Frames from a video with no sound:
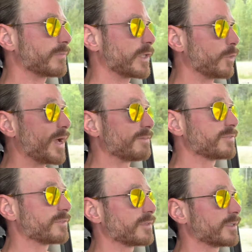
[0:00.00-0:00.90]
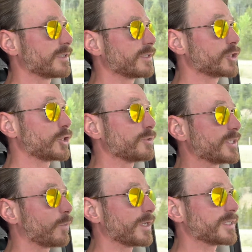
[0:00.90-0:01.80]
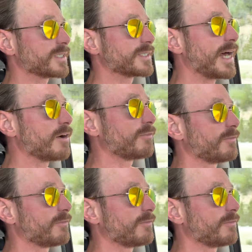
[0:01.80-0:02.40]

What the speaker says: the way of choosing oneself